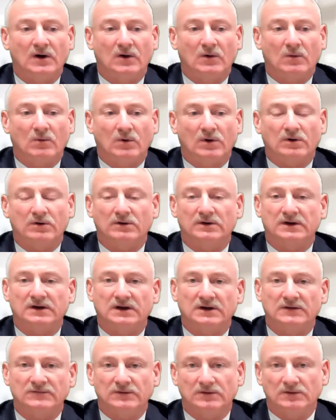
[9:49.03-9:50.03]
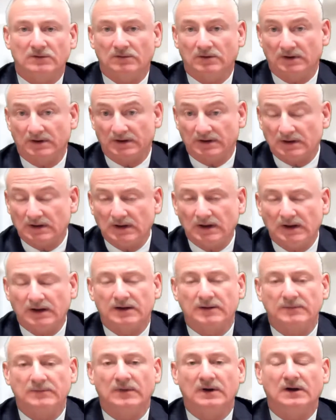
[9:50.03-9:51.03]
we're going to give you a
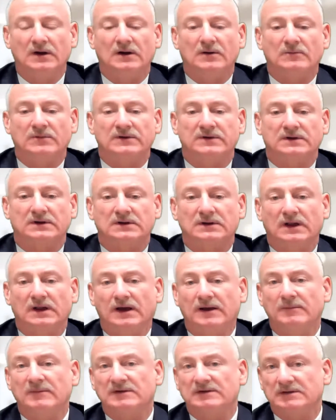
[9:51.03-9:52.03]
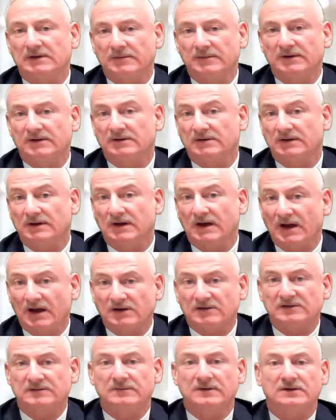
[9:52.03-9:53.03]
claim, but the claim is limited to the
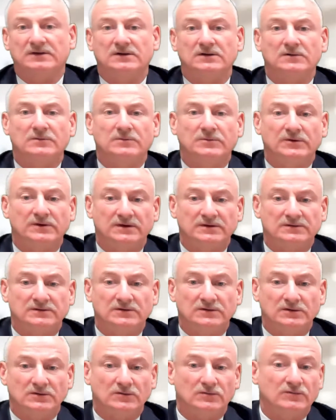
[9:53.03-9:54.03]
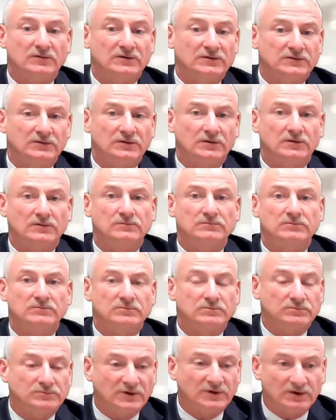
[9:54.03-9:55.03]
estimate that you put into your original,
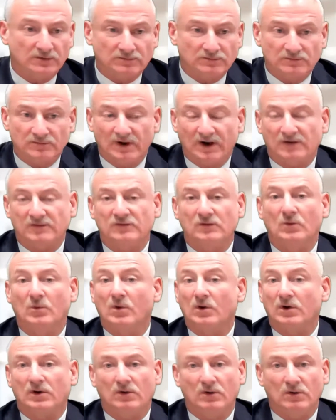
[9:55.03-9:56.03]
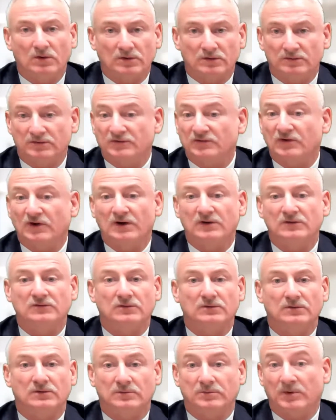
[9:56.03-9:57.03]
extra work order or change
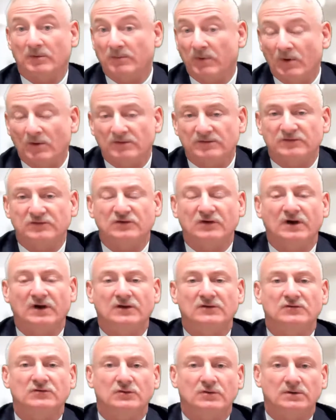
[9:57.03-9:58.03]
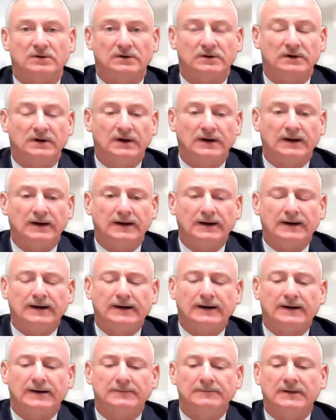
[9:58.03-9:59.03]
or proposed change order.
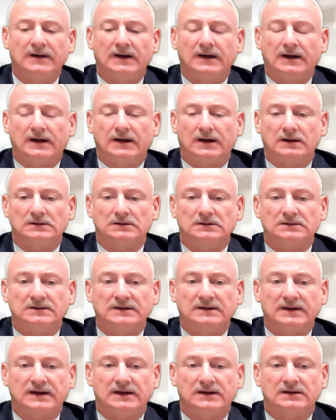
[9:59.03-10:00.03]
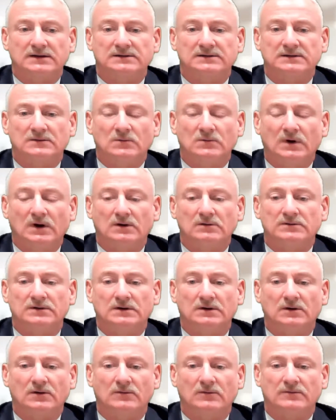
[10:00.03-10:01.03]
And I looked at that and I said, well,
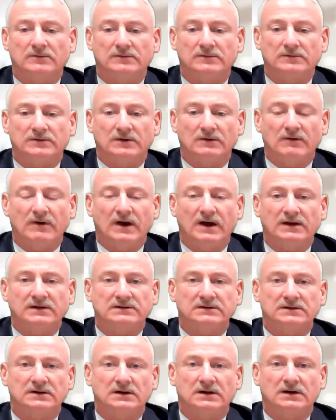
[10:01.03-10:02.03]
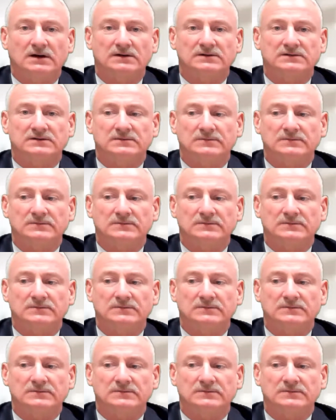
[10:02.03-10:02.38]
they're asking us to